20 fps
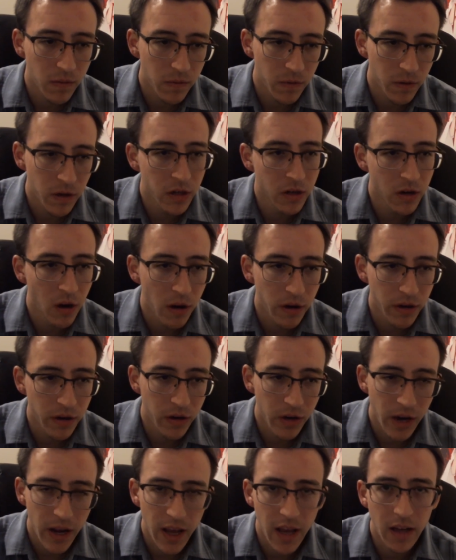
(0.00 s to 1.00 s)
for each card in
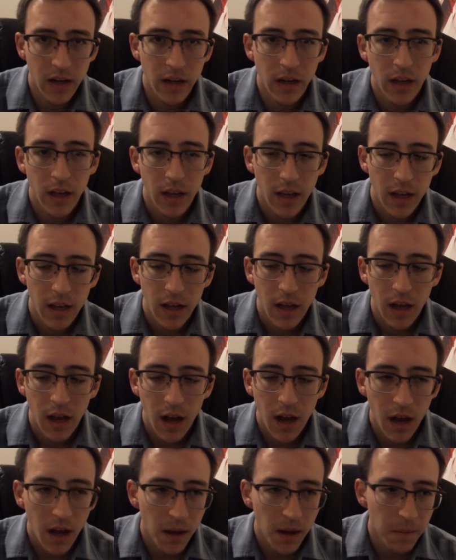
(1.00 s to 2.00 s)
your hand.
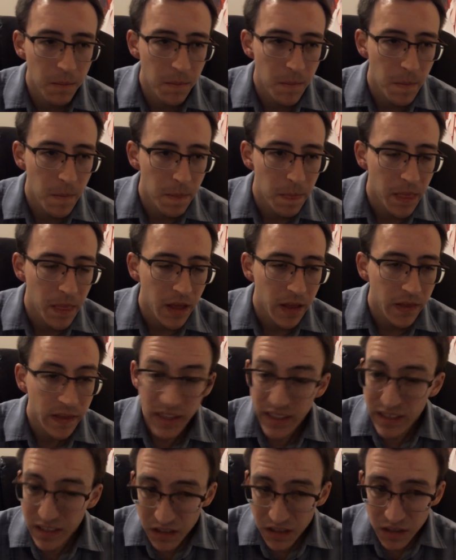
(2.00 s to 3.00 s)

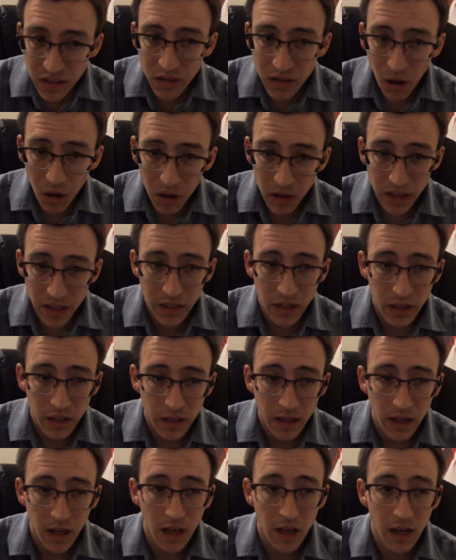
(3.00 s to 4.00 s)
This is solid.
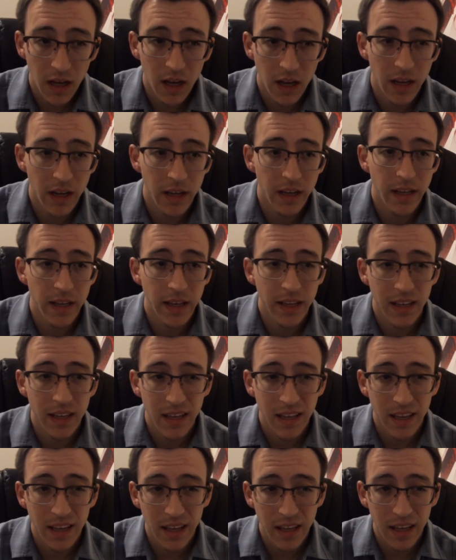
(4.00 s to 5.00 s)

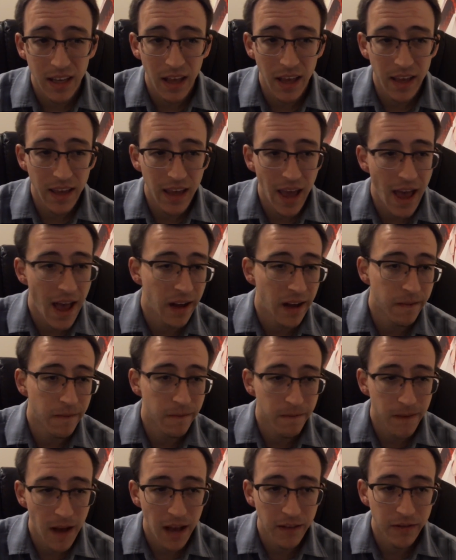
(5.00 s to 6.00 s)
Like, at a
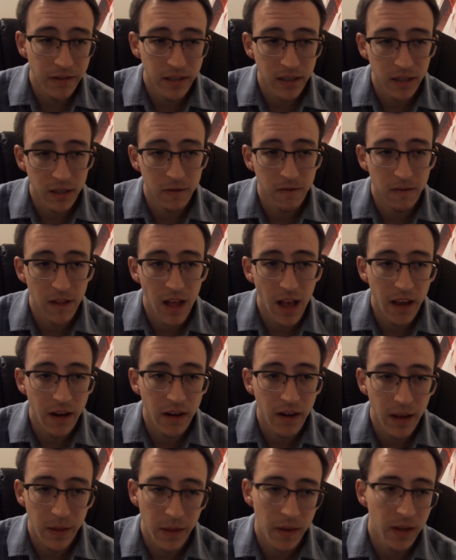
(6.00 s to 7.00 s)
5/6 flyer,
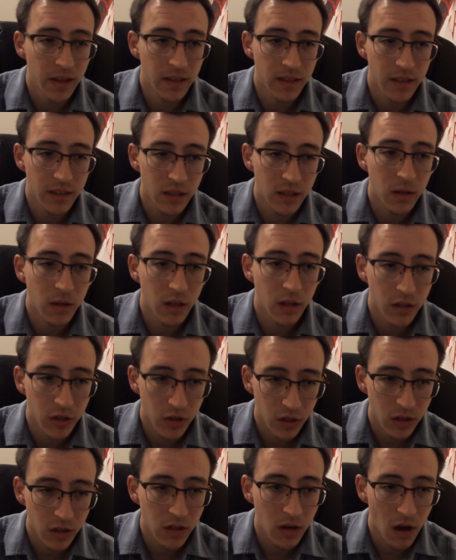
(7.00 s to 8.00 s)
I think it's still a
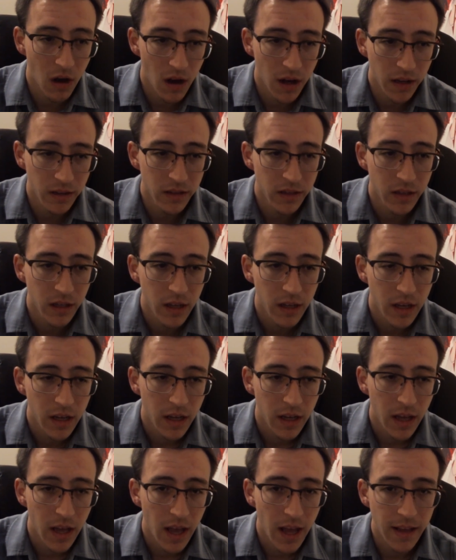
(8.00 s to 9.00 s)
good cost,
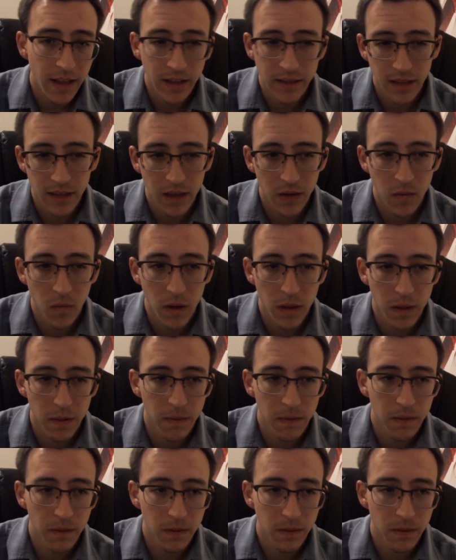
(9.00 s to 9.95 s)
and that's like with